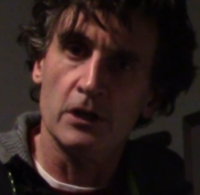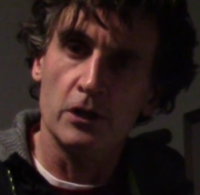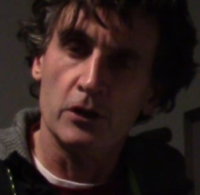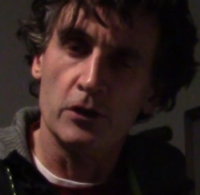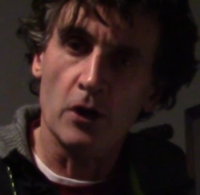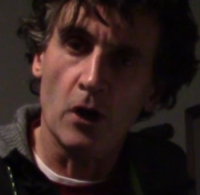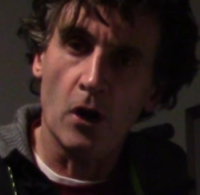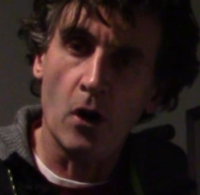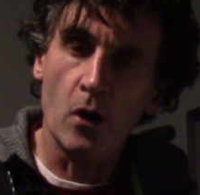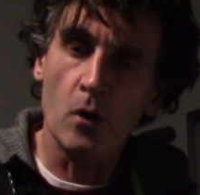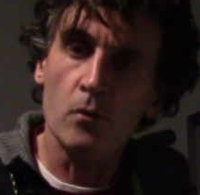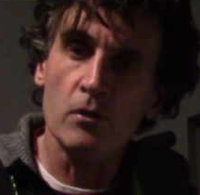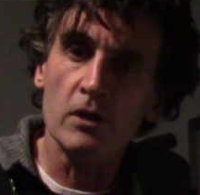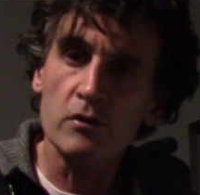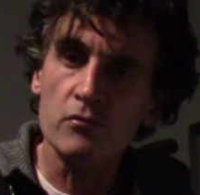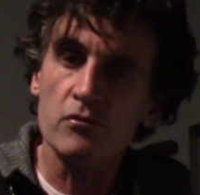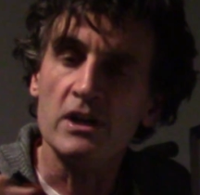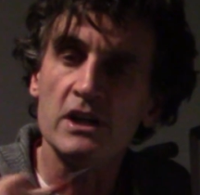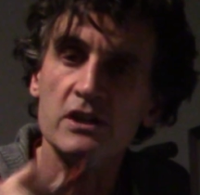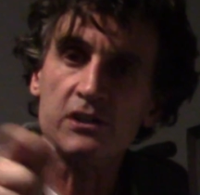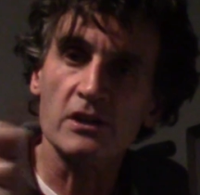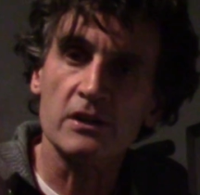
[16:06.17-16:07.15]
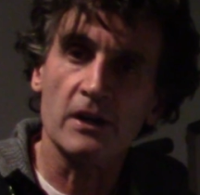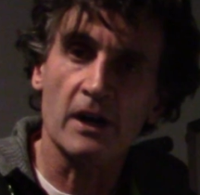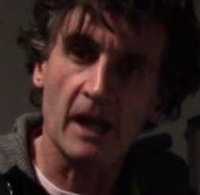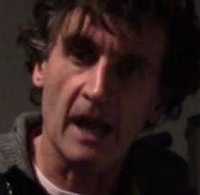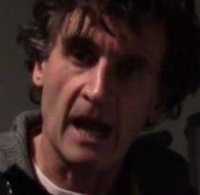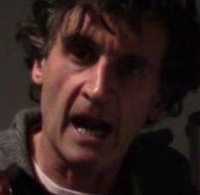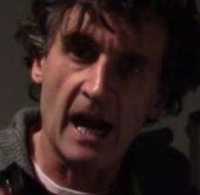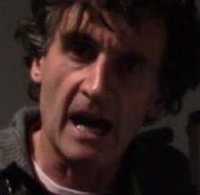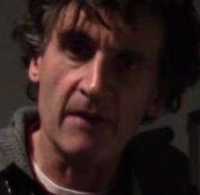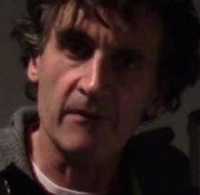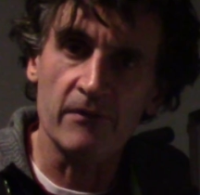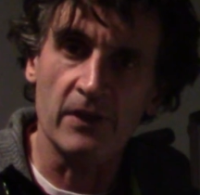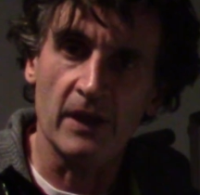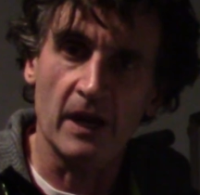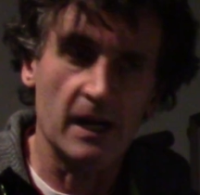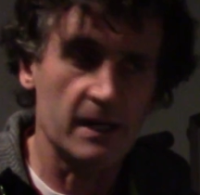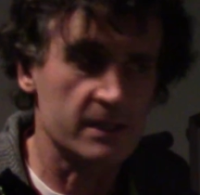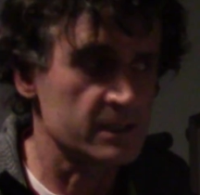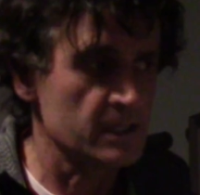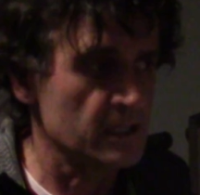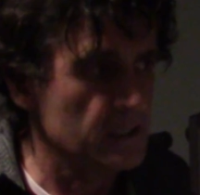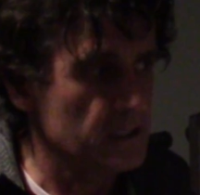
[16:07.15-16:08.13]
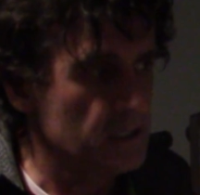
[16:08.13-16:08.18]
The only reason that I have
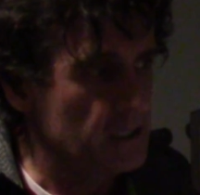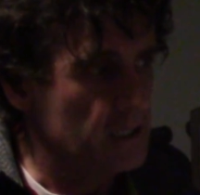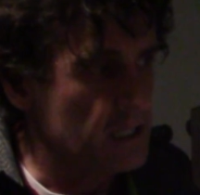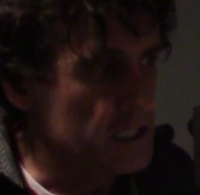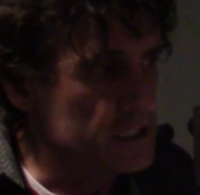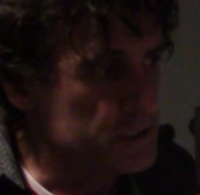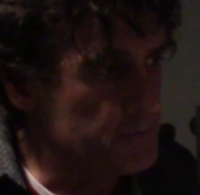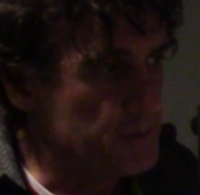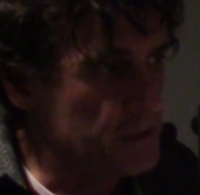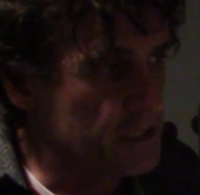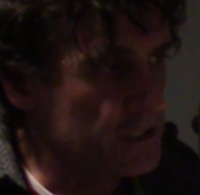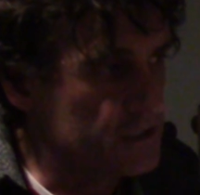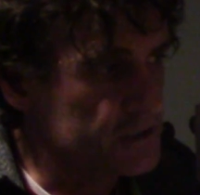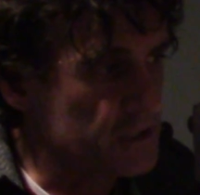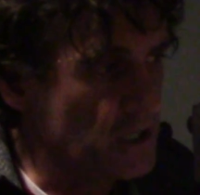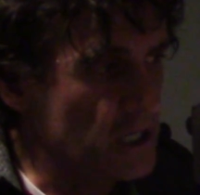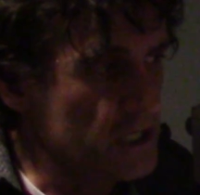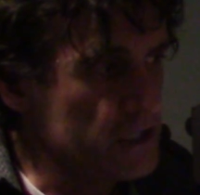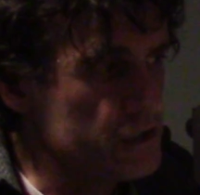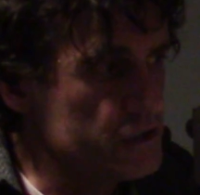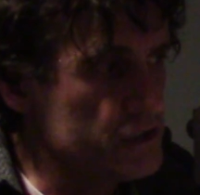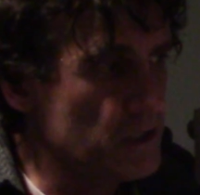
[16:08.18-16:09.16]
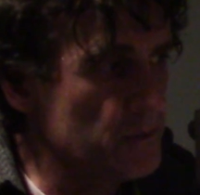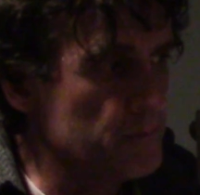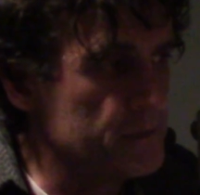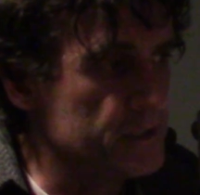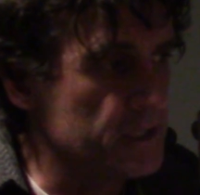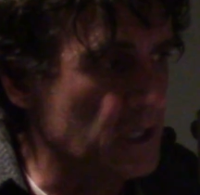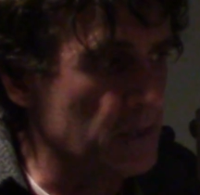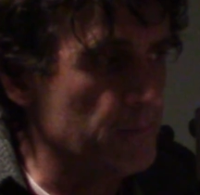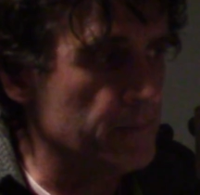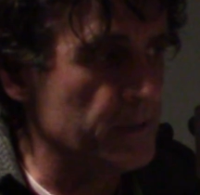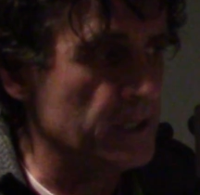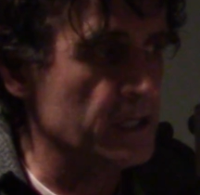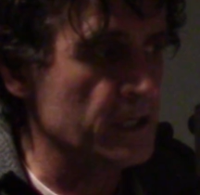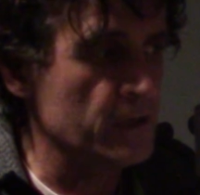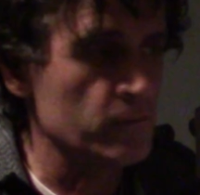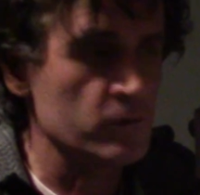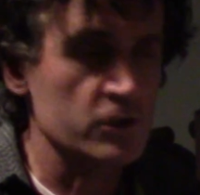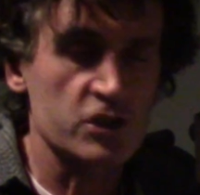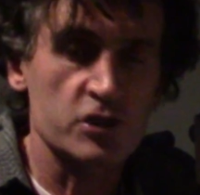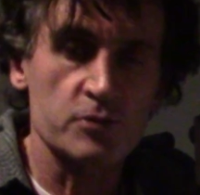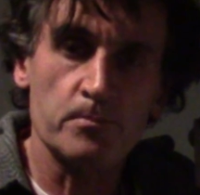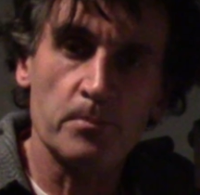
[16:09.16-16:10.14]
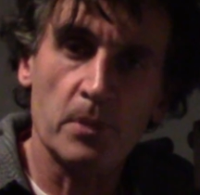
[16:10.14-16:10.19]
that is because I jumped up in a
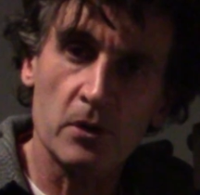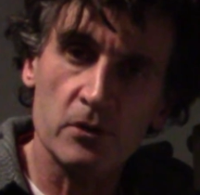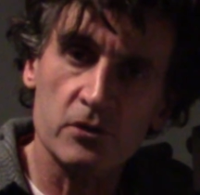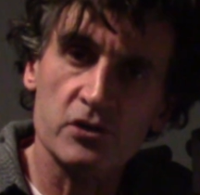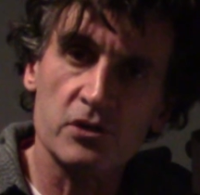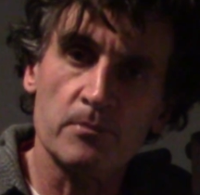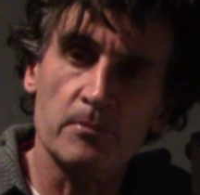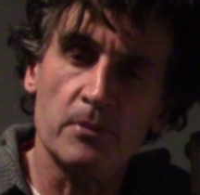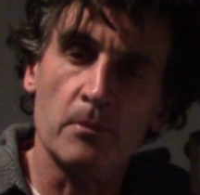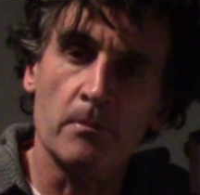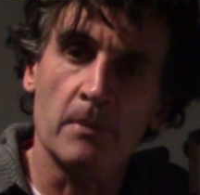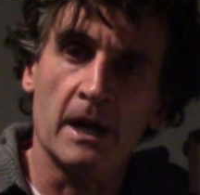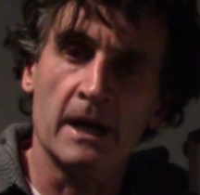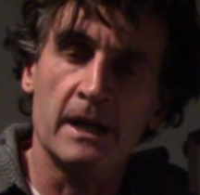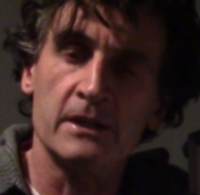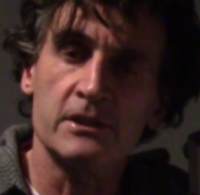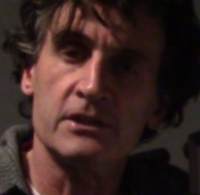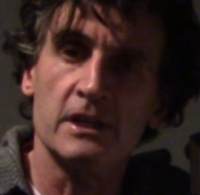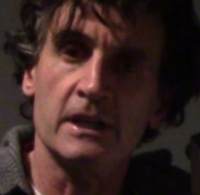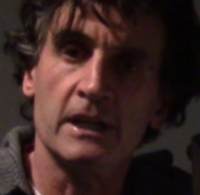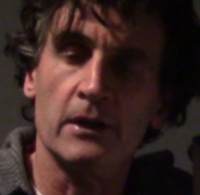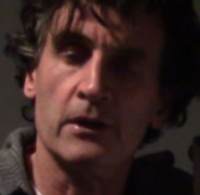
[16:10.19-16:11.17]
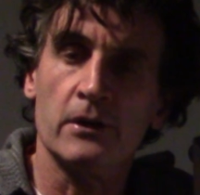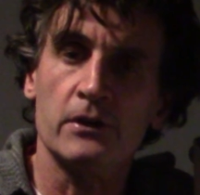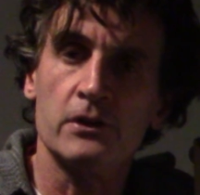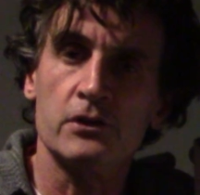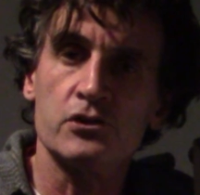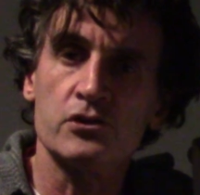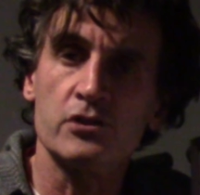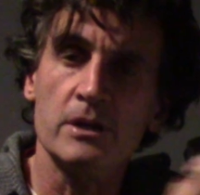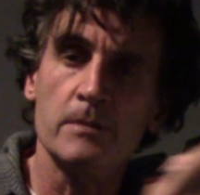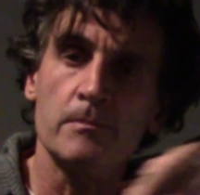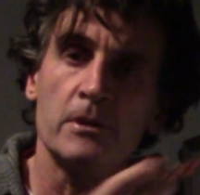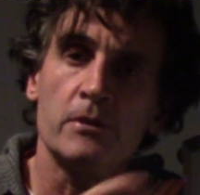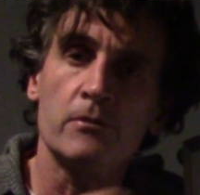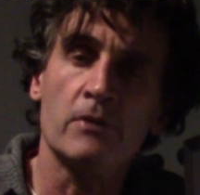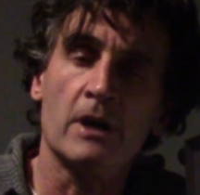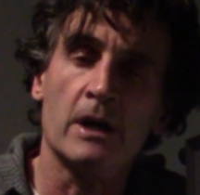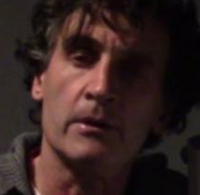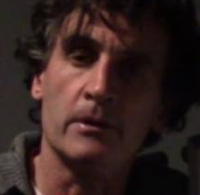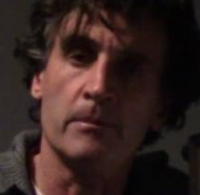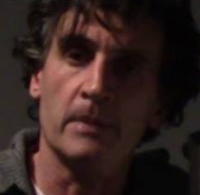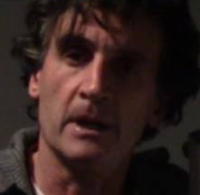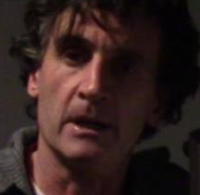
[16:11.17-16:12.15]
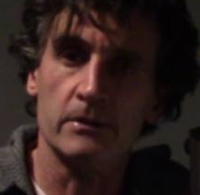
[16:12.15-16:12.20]
responsible manner to get on the treatment
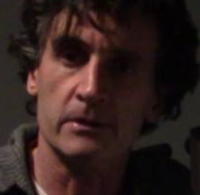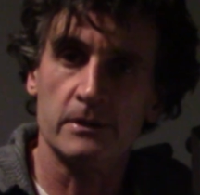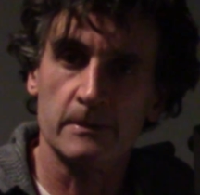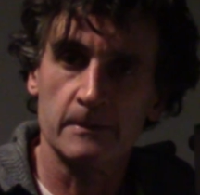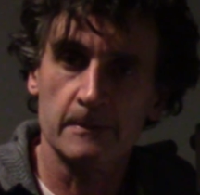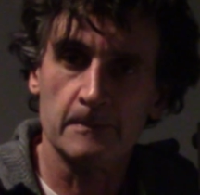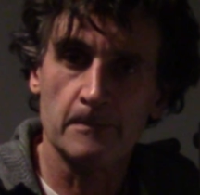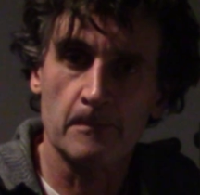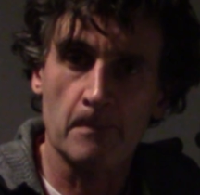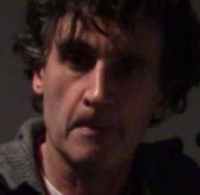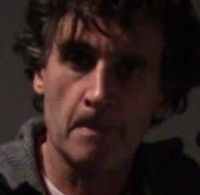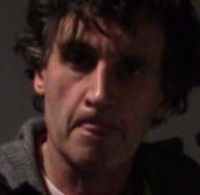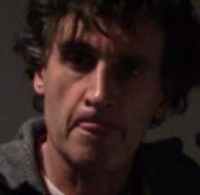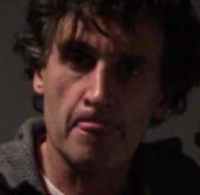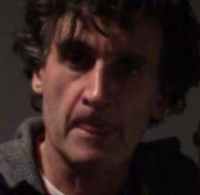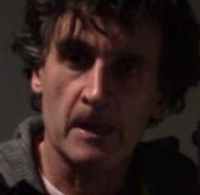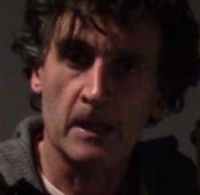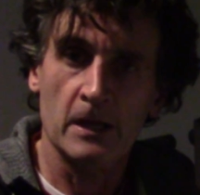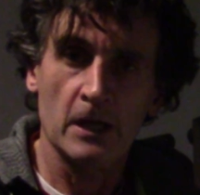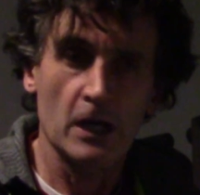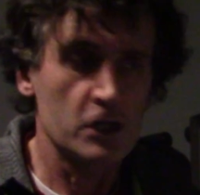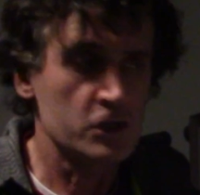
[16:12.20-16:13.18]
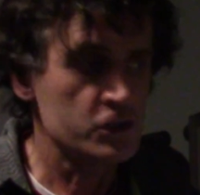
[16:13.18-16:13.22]
roundabout. As